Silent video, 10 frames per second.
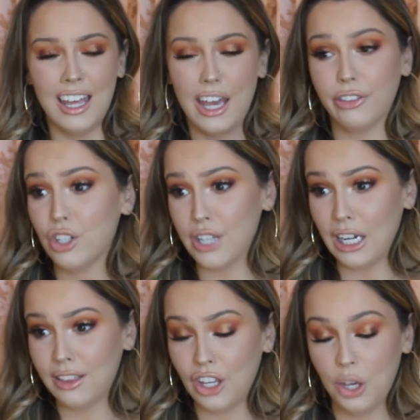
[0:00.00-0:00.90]
if there's
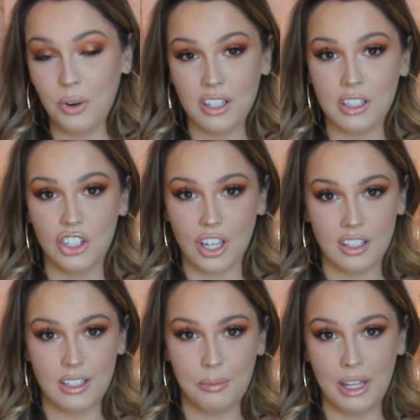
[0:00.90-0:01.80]
anything you want to
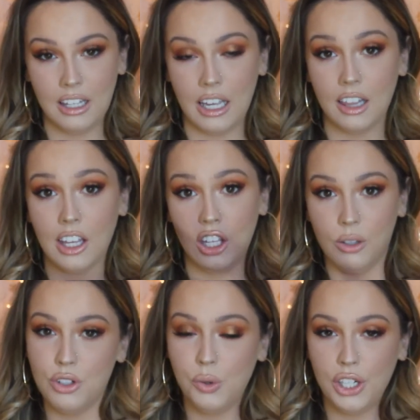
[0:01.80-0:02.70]
suggest to me like that
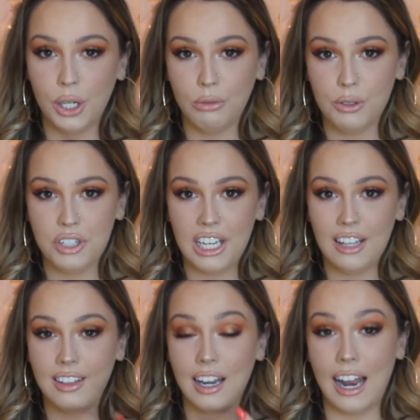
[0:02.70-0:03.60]
you do in your
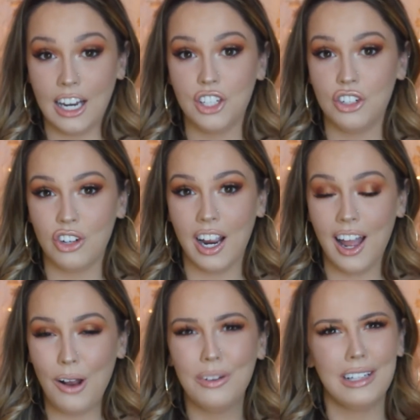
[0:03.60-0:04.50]
routine that I should try
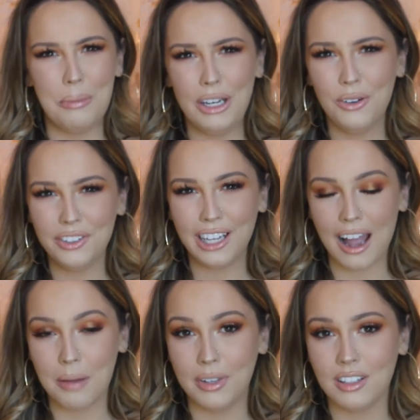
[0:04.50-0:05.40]
out, let me know in the
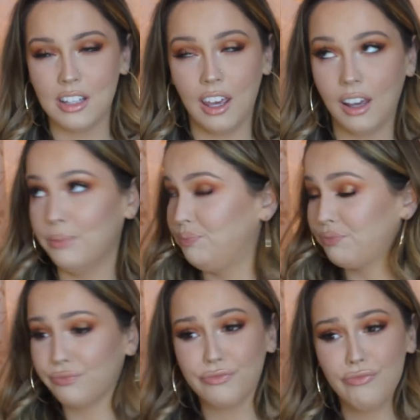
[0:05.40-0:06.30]
comments. Like,
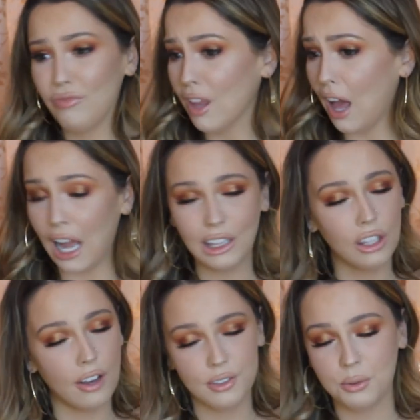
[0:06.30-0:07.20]
I
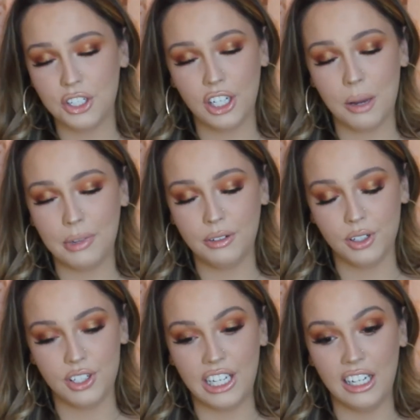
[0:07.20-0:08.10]
love switching up my
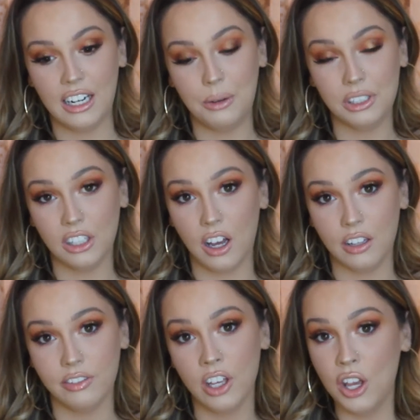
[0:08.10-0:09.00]
routine, and I would
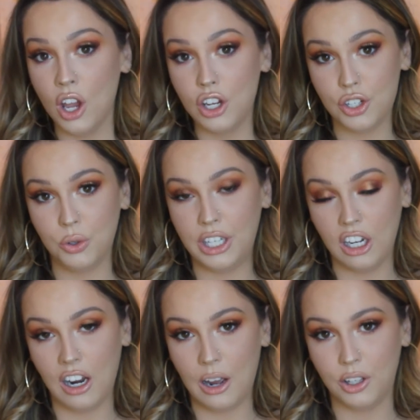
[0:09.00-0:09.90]
love to
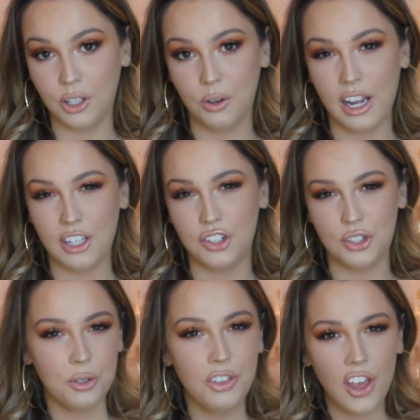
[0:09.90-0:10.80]
hear how you guys
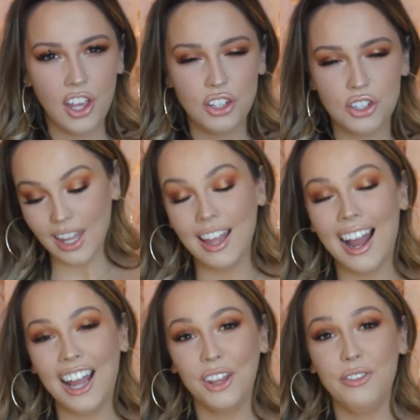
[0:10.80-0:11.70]
do things.
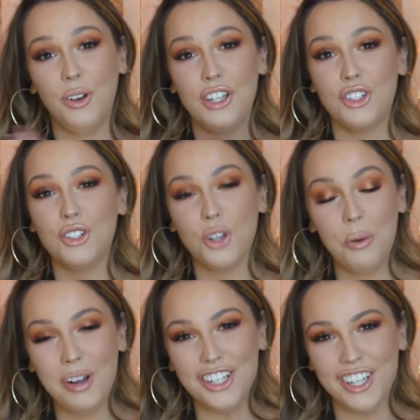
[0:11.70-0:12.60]
I love you guys so
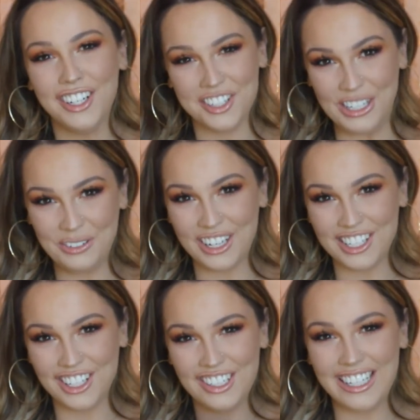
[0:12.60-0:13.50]
much, and I'll see you next
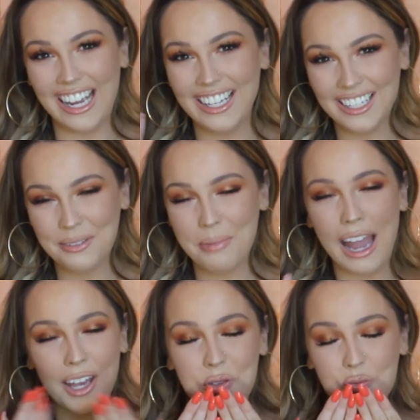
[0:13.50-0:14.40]
Thursday.
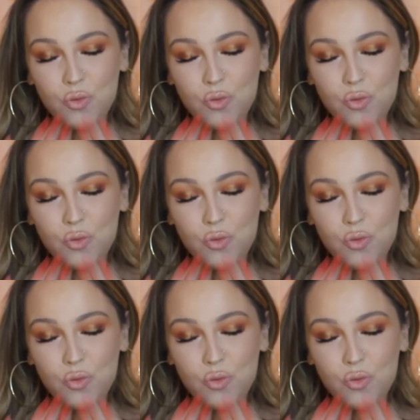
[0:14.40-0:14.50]
Bye!